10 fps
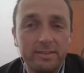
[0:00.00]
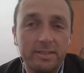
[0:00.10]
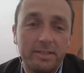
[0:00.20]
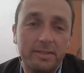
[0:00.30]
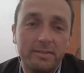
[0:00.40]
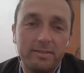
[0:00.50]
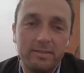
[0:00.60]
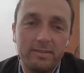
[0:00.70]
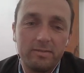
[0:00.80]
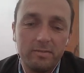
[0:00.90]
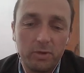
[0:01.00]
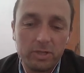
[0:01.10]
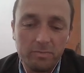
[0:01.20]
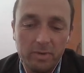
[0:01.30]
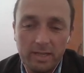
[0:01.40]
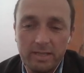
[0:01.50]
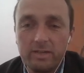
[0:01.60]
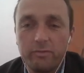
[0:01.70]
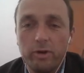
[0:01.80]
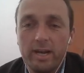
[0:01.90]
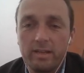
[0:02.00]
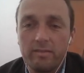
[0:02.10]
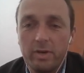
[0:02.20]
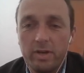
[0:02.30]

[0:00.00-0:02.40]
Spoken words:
the possibilities for additive